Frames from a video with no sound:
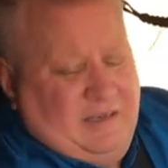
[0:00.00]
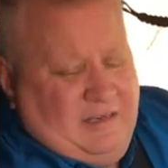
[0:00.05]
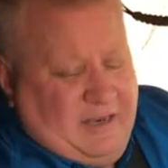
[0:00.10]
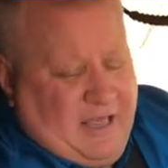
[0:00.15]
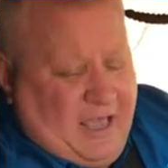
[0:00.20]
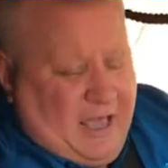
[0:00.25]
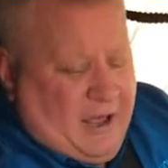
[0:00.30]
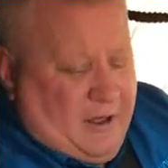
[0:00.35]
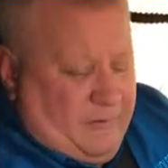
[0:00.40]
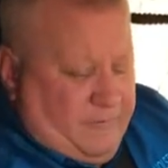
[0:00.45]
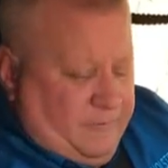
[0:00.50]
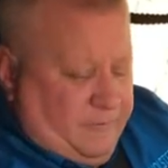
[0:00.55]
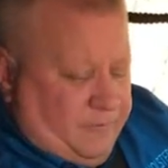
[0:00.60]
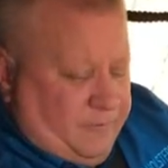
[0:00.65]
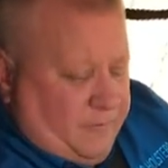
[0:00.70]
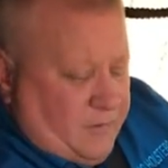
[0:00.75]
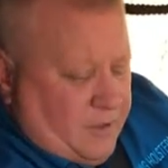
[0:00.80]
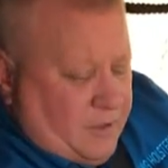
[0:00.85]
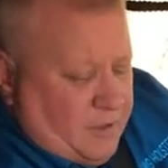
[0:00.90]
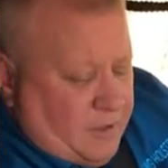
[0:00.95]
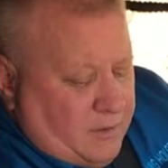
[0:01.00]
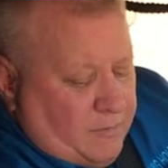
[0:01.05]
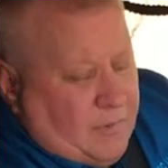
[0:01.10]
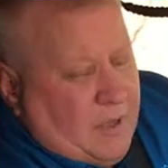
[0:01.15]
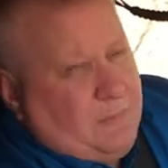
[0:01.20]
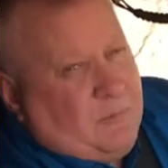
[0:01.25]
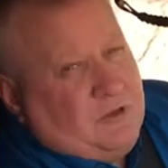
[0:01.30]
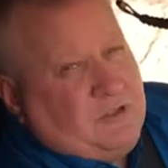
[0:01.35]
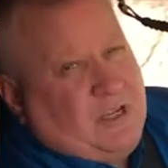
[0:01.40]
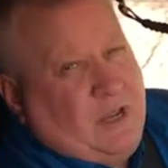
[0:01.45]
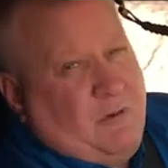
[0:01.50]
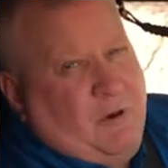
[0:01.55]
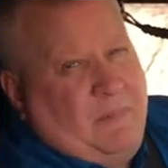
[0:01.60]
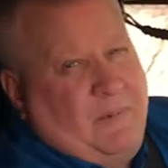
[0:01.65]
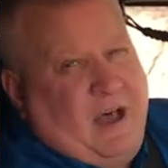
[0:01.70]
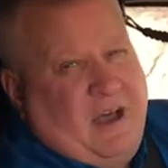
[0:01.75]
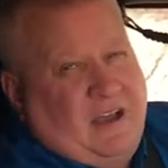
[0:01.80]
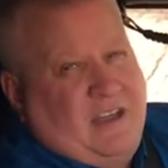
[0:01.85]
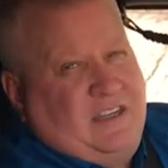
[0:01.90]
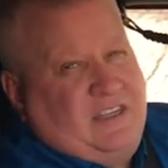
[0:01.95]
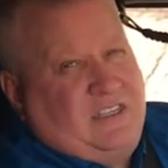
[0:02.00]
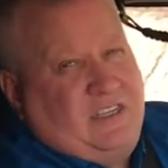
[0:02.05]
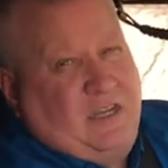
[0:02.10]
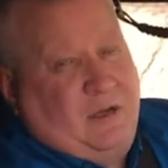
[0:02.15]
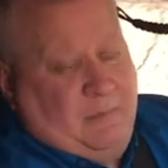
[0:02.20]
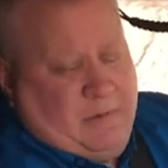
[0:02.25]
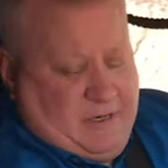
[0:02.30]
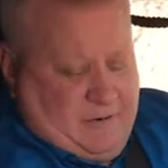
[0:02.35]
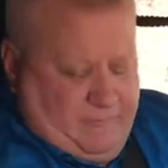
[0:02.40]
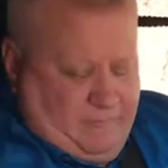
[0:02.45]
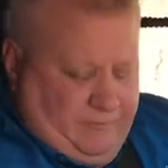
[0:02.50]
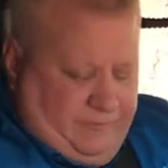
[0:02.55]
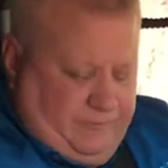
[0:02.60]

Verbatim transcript: Now, people say, what about concealment?